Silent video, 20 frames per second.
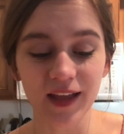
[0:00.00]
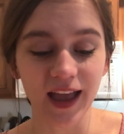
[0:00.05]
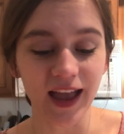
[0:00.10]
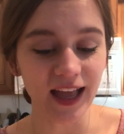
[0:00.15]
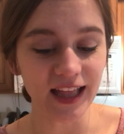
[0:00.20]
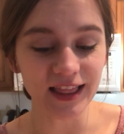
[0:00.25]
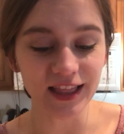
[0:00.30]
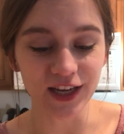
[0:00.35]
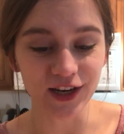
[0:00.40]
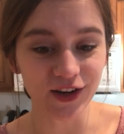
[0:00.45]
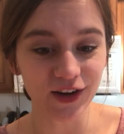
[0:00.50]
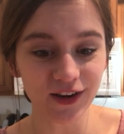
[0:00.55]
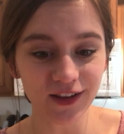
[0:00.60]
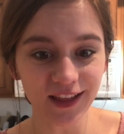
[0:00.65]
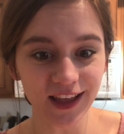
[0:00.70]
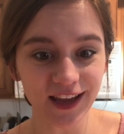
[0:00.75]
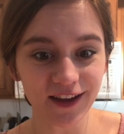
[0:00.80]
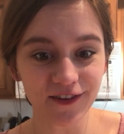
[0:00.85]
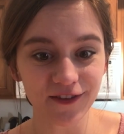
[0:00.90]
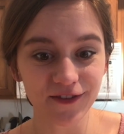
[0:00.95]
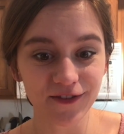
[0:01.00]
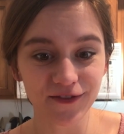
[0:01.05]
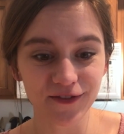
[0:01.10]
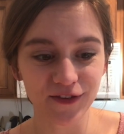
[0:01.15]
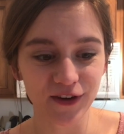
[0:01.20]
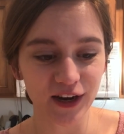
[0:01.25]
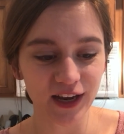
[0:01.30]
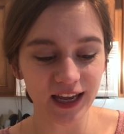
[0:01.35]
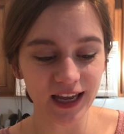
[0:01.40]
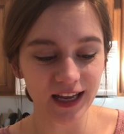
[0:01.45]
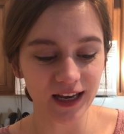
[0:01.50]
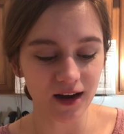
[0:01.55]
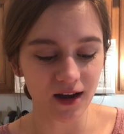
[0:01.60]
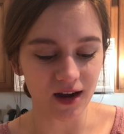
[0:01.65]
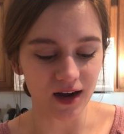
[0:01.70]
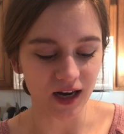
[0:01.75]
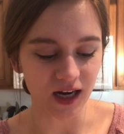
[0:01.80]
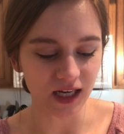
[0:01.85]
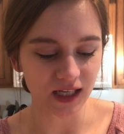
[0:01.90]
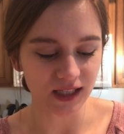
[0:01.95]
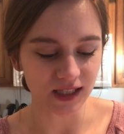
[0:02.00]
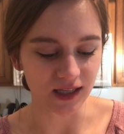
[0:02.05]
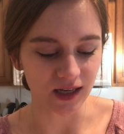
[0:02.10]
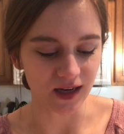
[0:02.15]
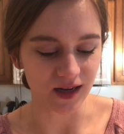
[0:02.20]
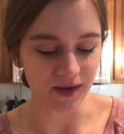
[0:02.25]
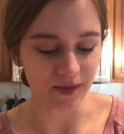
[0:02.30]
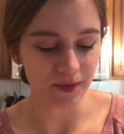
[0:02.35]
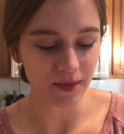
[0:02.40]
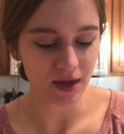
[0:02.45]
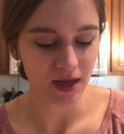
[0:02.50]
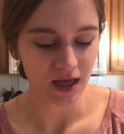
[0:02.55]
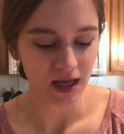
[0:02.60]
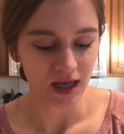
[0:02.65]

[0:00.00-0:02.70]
And they're like freaking awesome.